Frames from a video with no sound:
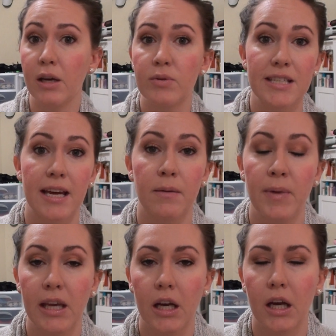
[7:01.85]
It would take
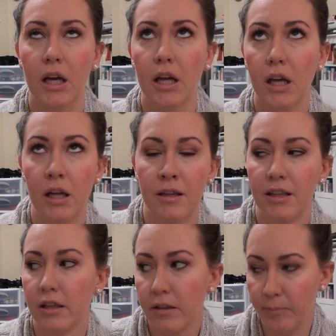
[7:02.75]
me
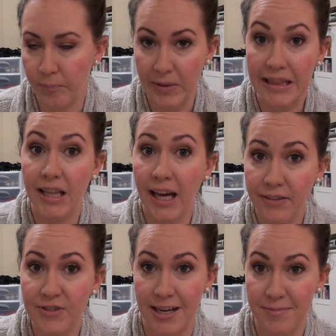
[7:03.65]
my
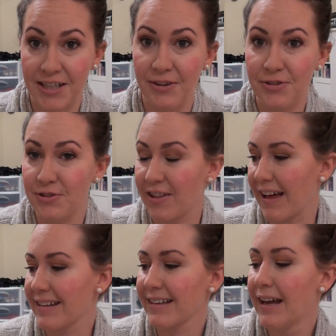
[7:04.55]
lifetime to go through
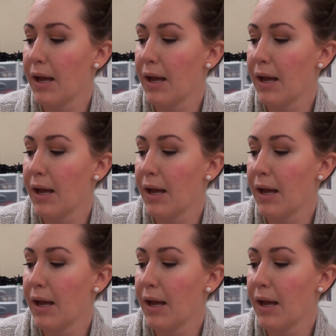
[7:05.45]
that.